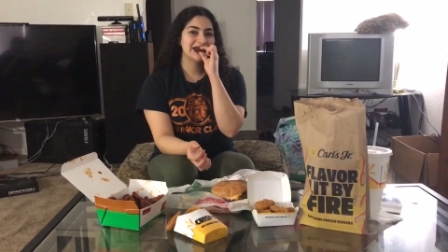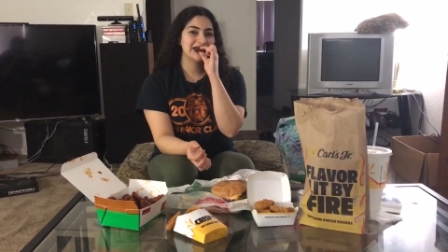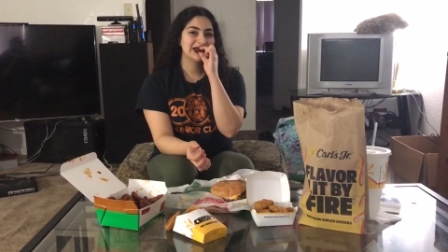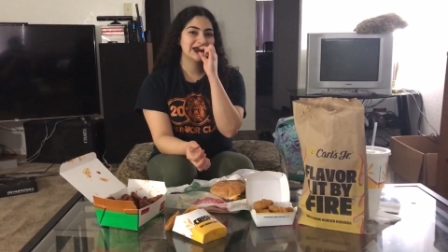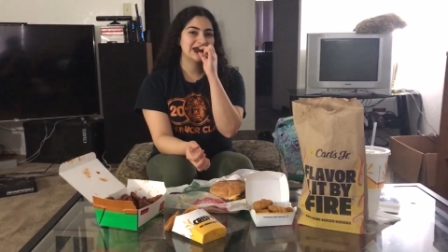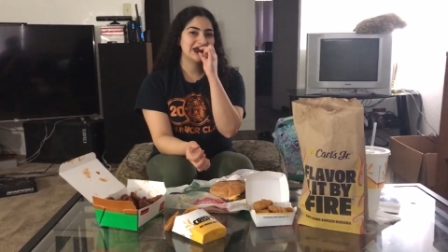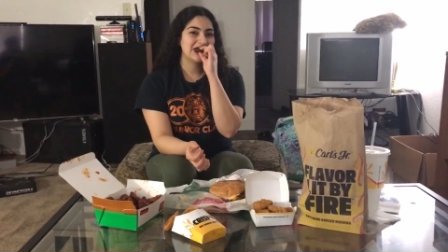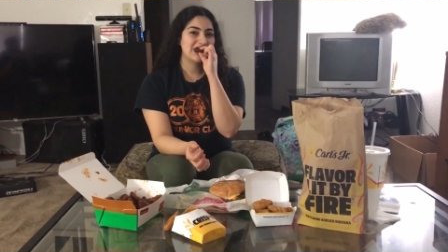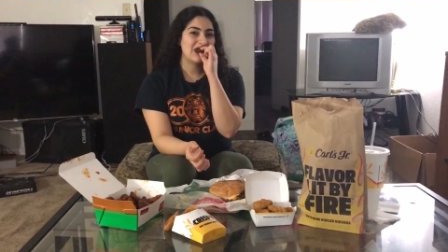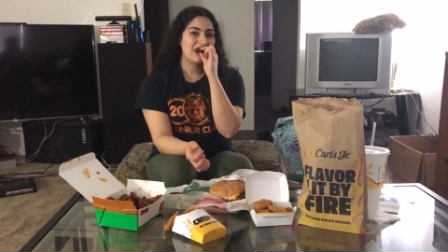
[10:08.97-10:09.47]

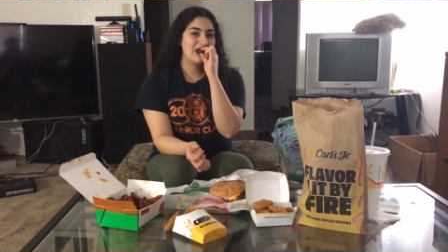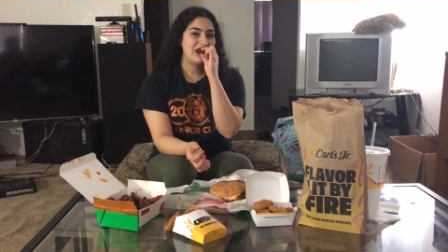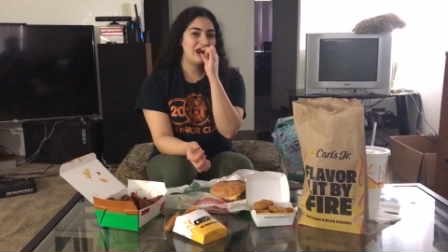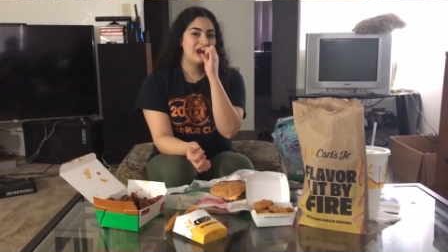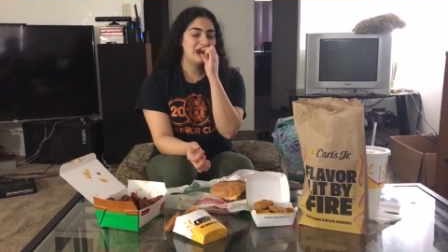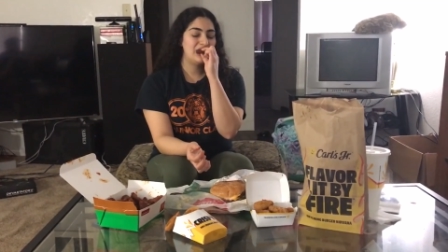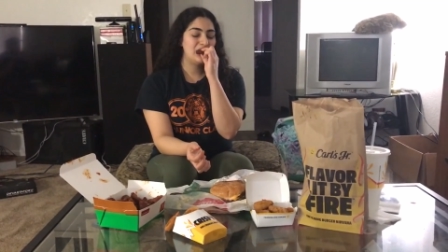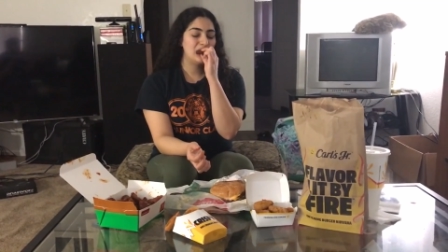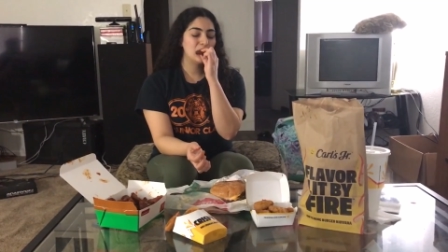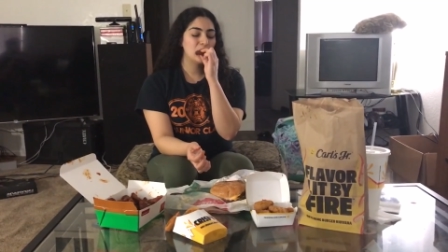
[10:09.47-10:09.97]
Like I
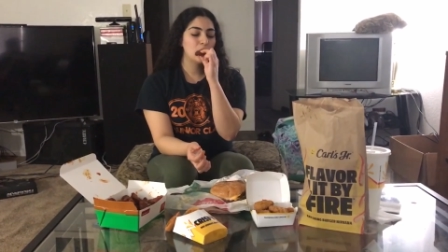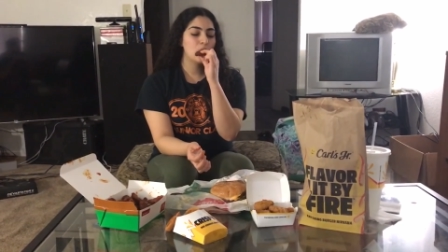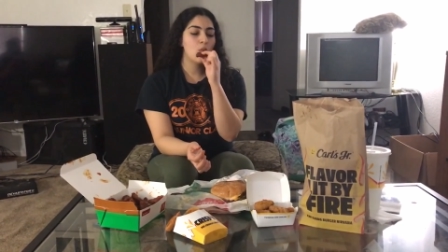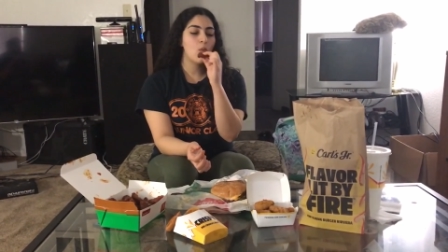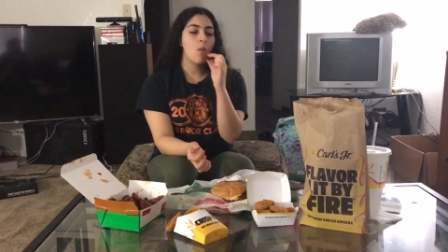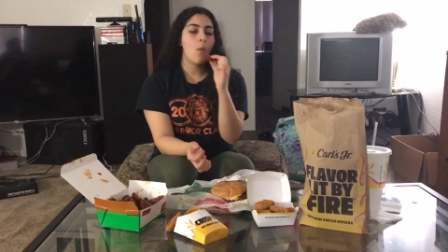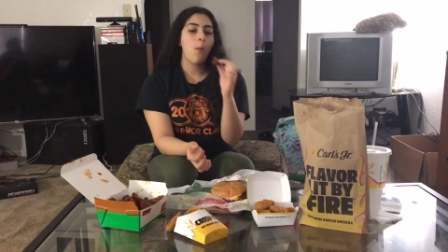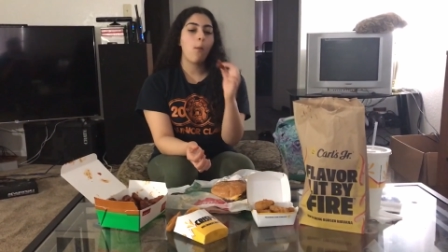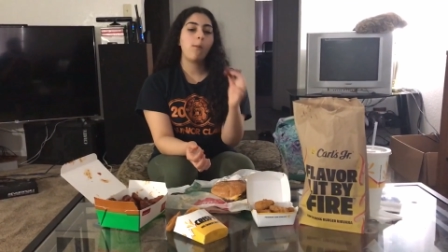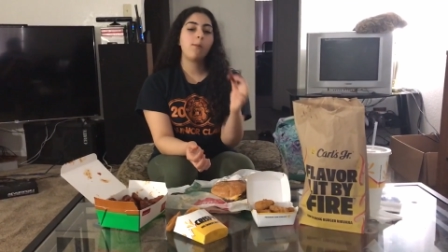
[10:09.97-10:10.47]
said, I
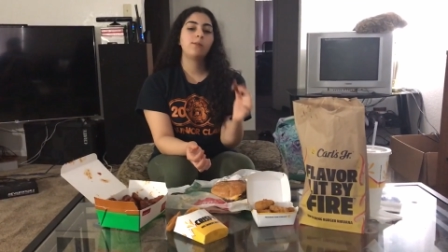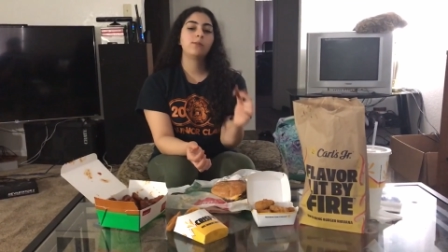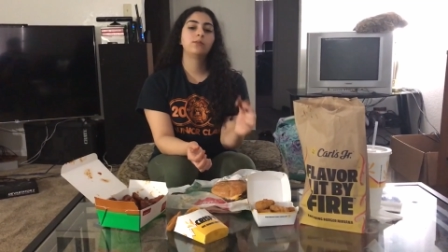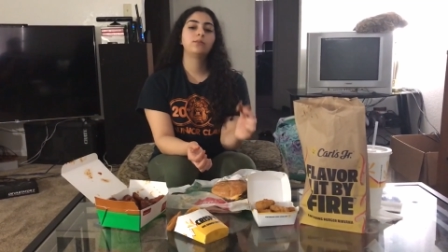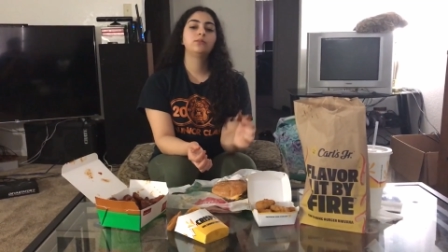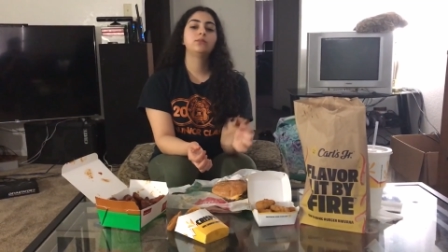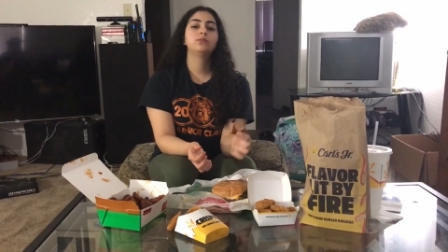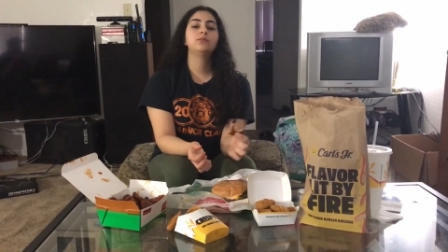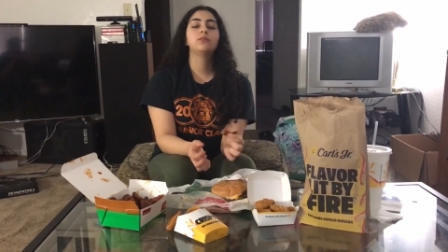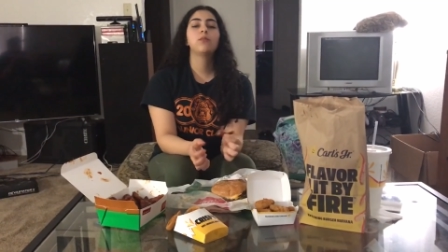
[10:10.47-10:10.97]

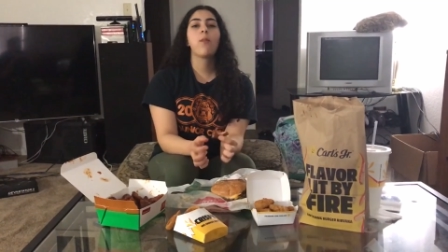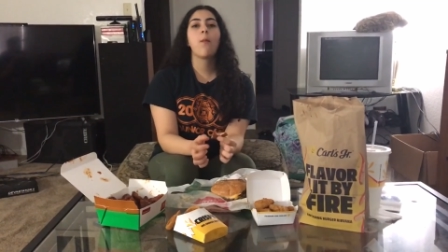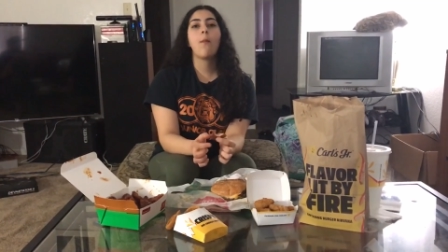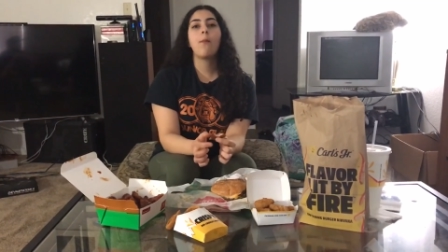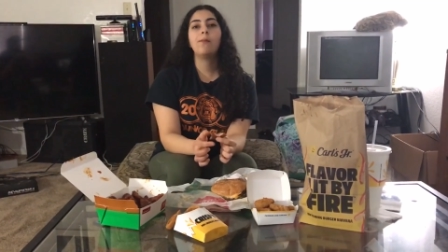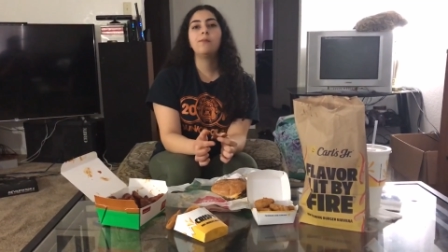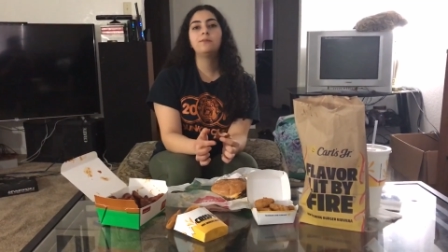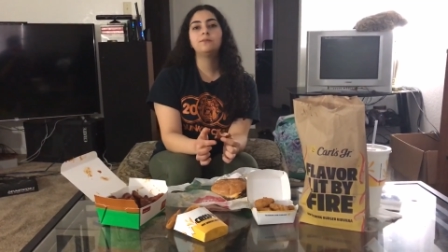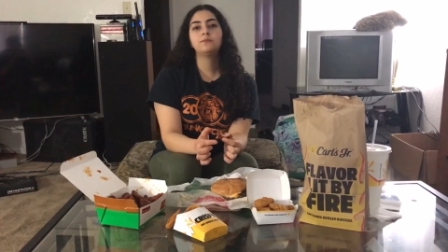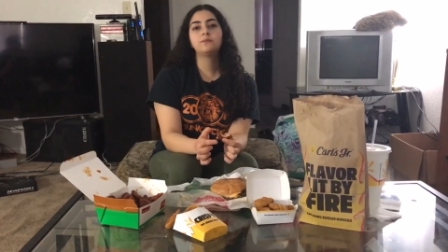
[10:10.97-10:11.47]
like a four.